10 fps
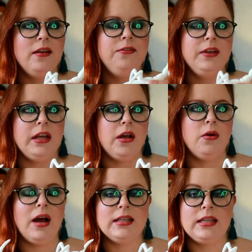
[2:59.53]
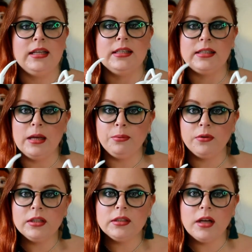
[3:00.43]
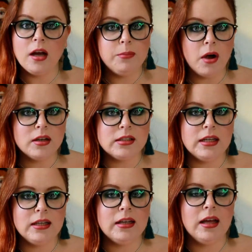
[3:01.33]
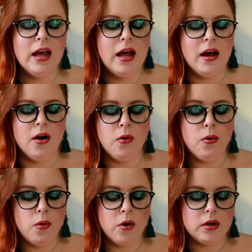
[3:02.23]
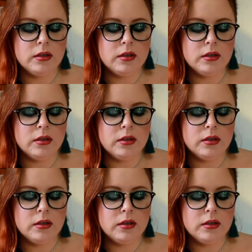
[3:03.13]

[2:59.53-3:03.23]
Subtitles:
video as a separate unboxing or